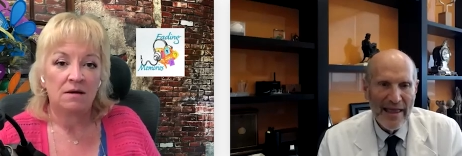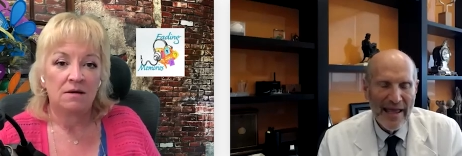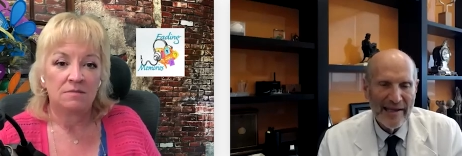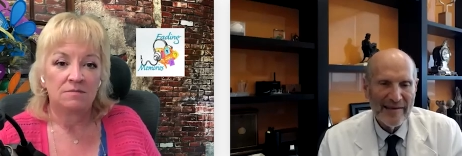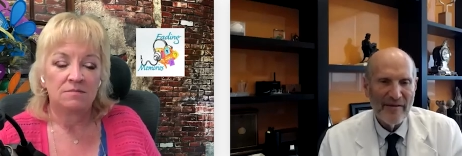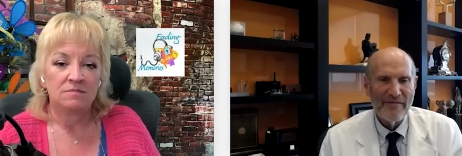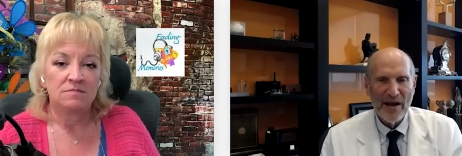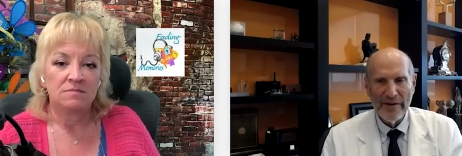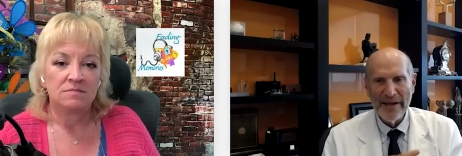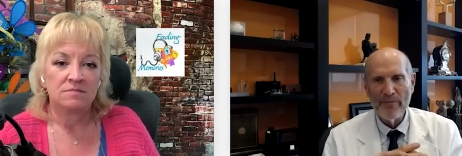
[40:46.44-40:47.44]
Speaker 1: it's a
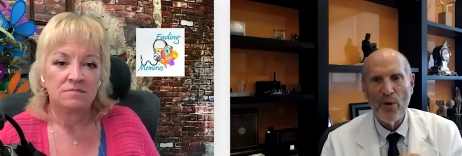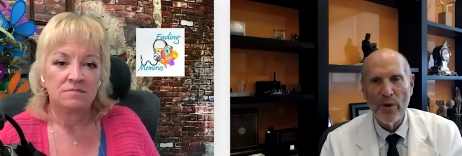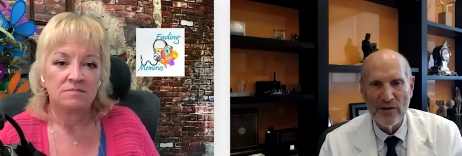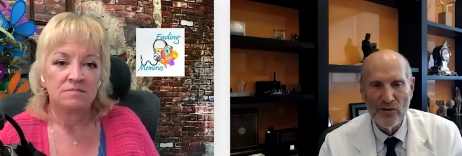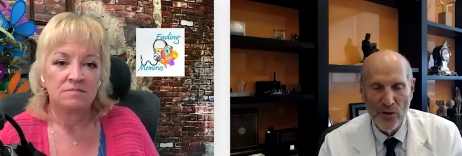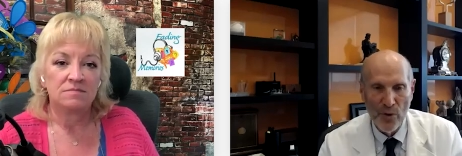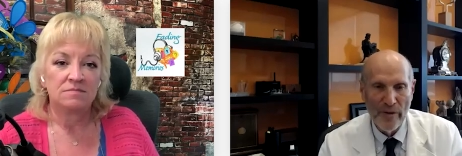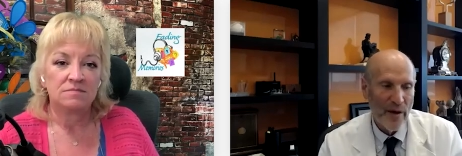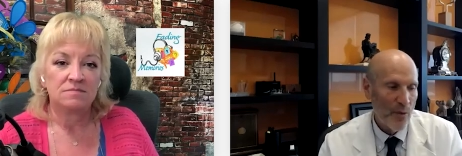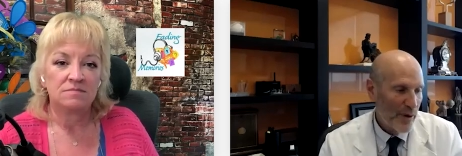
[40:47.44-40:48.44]
very important
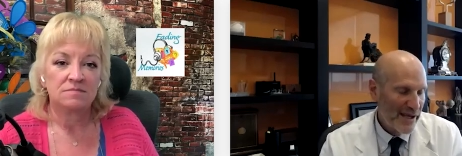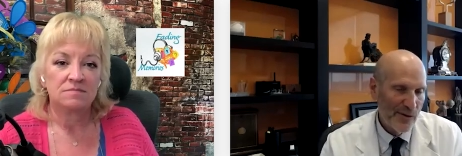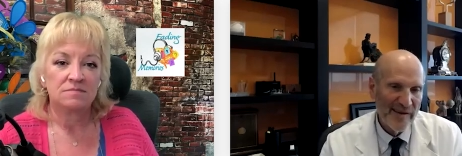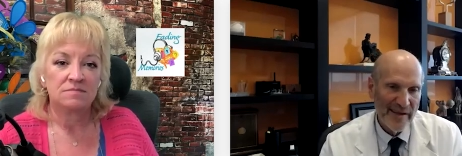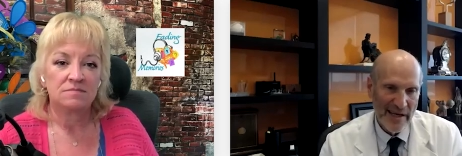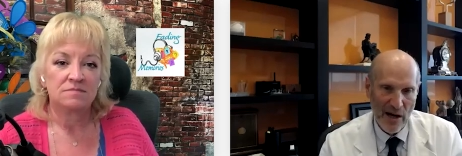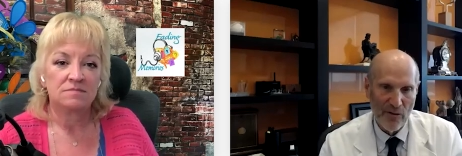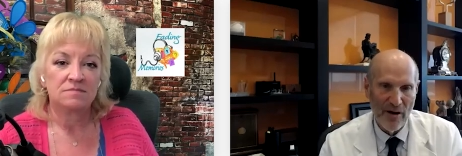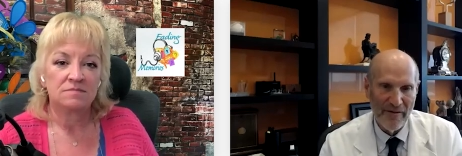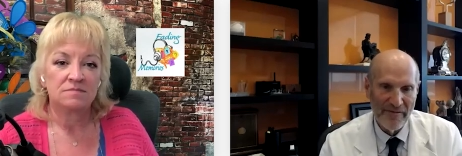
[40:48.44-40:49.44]
tool that we use in
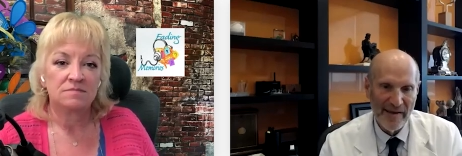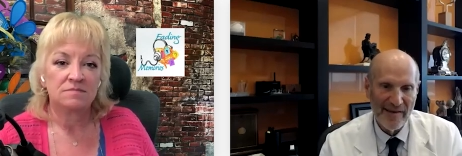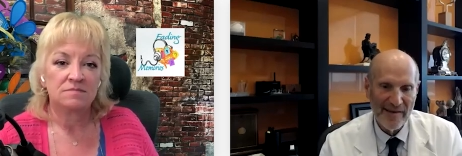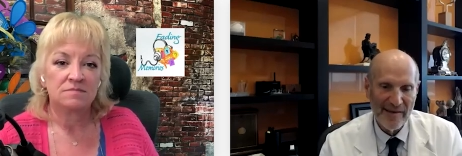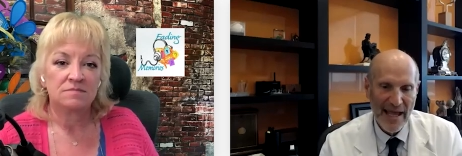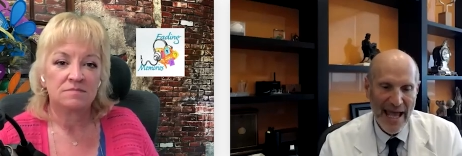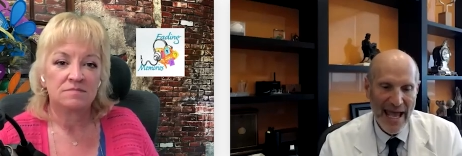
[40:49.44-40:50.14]
our office.